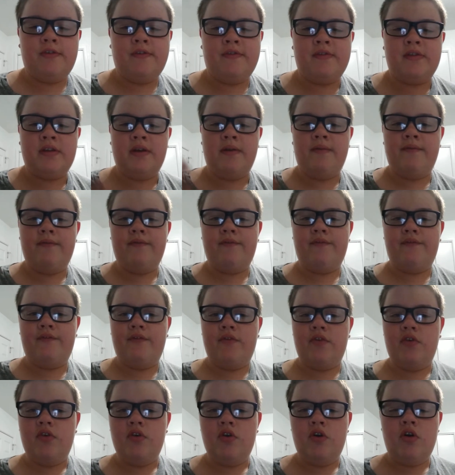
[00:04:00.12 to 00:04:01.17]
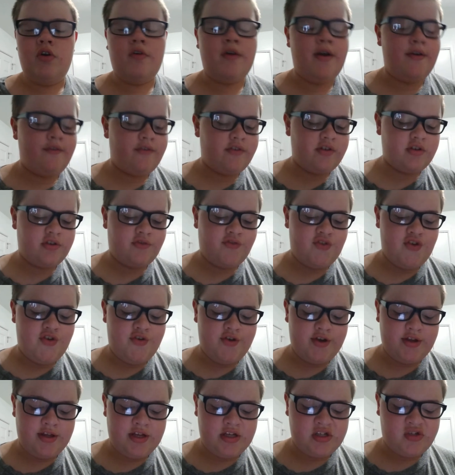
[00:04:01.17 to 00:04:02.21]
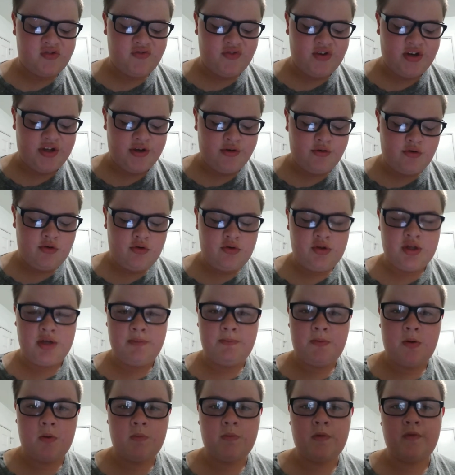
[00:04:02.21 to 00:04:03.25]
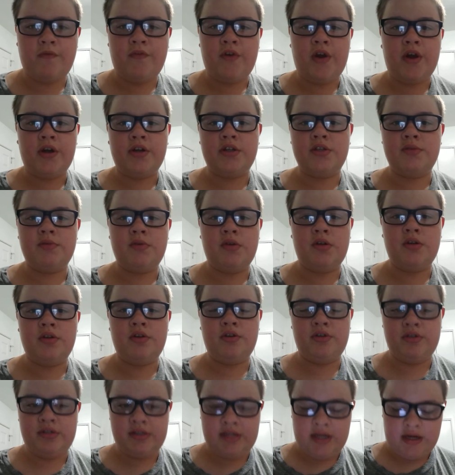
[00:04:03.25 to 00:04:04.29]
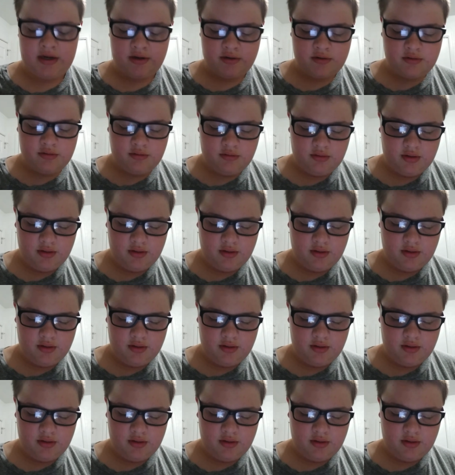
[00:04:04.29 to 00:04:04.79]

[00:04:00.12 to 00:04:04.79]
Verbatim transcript: of whoever's viewing this video, only Purple Fox will understand.